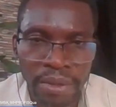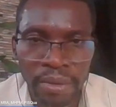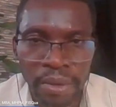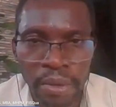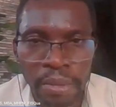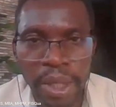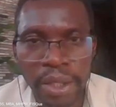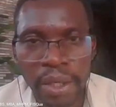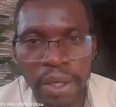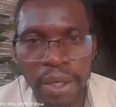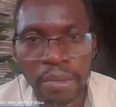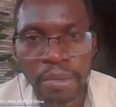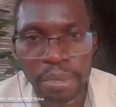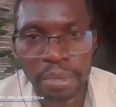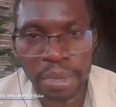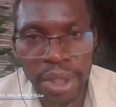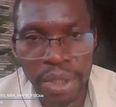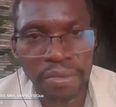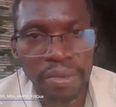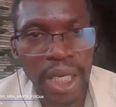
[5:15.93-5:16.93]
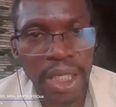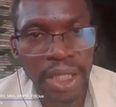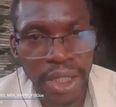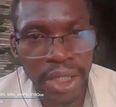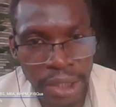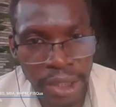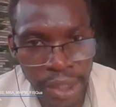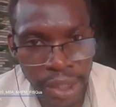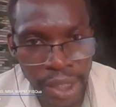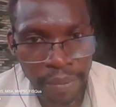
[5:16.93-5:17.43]
Development Company of
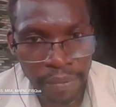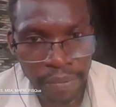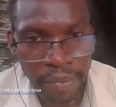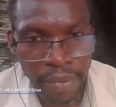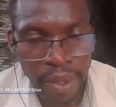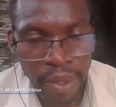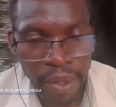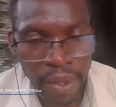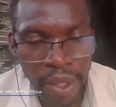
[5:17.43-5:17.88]
Nigeria,